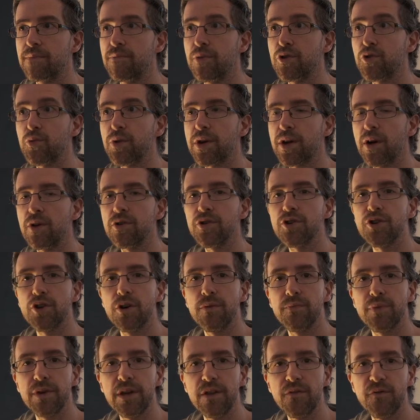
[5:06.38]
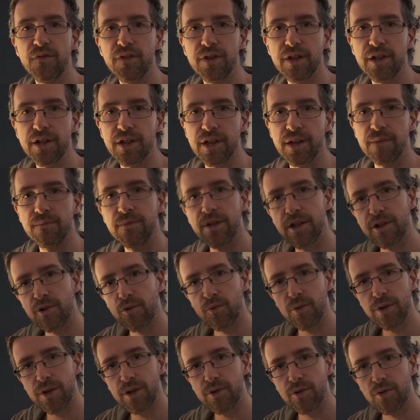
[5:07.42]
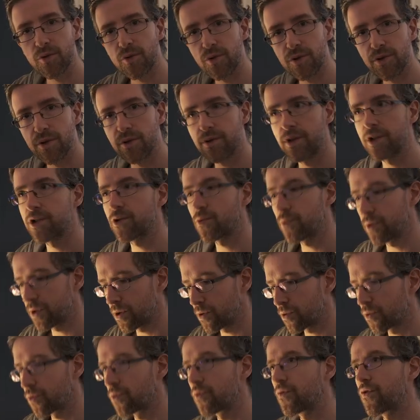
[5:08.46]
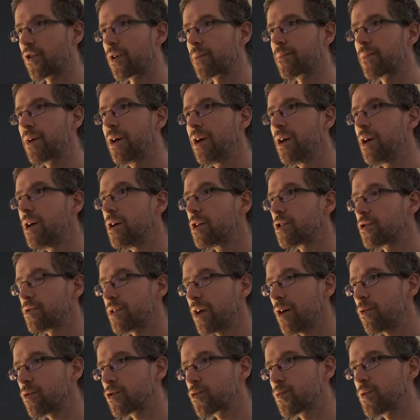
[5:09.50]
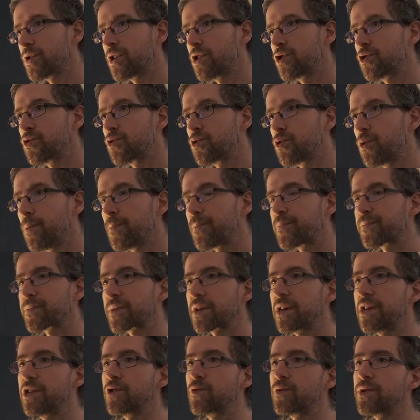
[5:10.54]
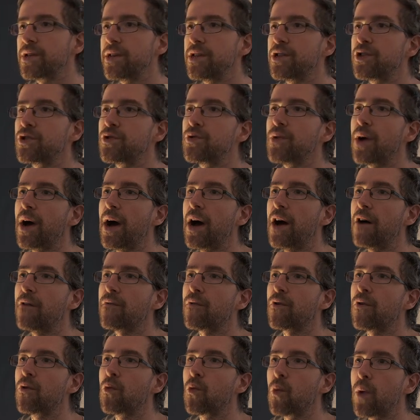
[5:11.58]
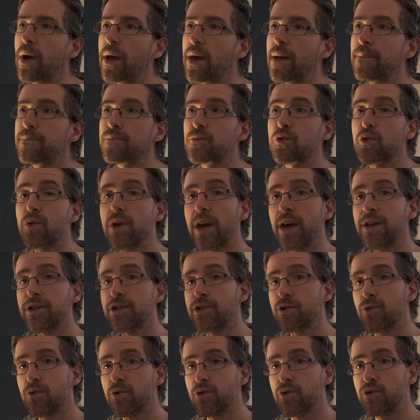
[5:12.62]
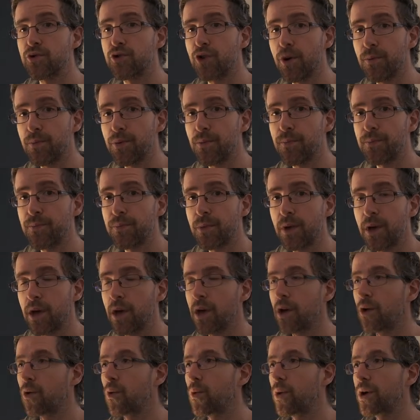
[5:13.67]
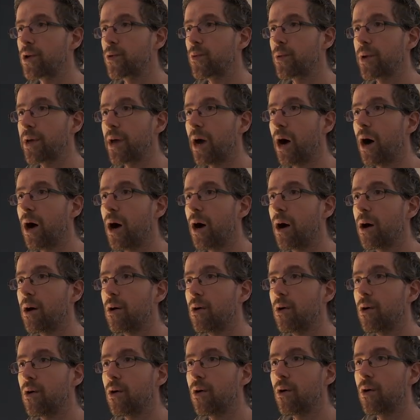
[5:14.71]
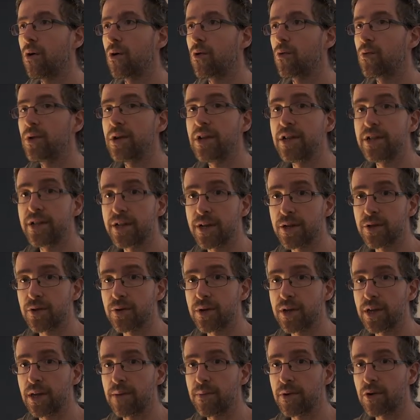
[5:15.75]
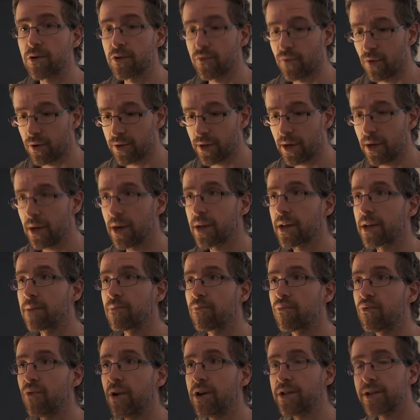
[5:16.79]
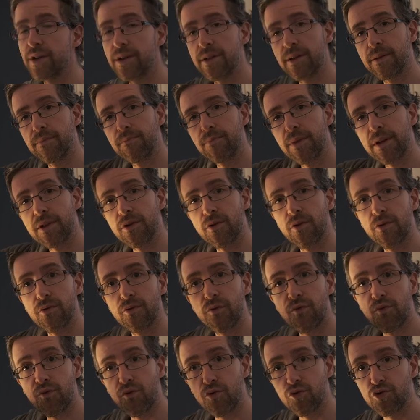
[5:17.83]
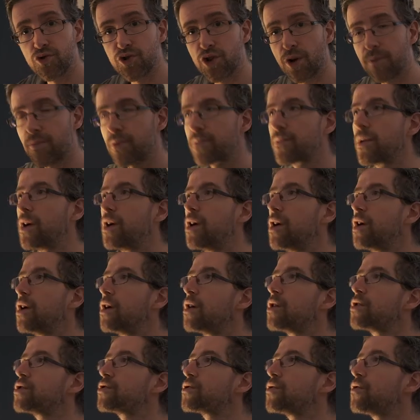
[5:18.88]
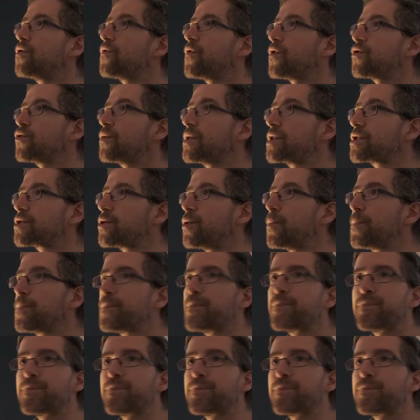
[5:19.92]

but we can't jump infinitely. That's already a good thing. So now what we need to do is we need to have a way to cancel the jump when we are releasing the key, because for now I can press and make the full jump. So for doing so,